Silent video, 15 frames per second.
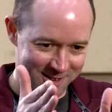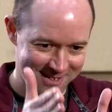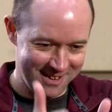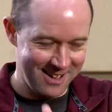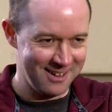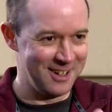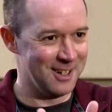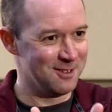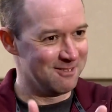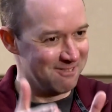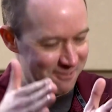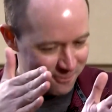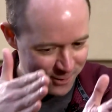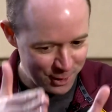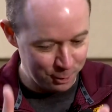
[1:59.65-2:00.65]
and, and hit
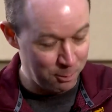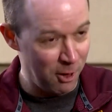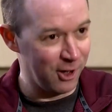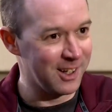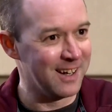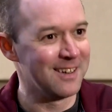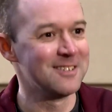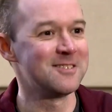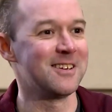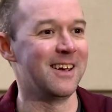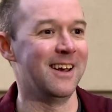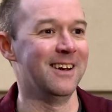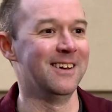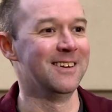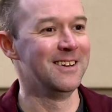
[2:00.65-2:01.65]
field markings
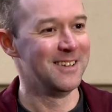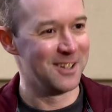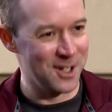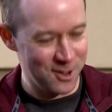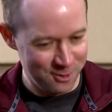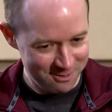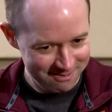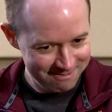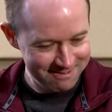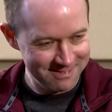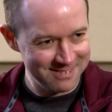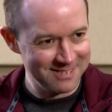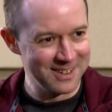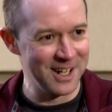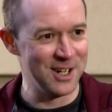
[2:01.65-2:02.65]
and you know
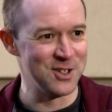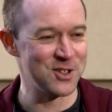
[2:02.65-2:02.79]
get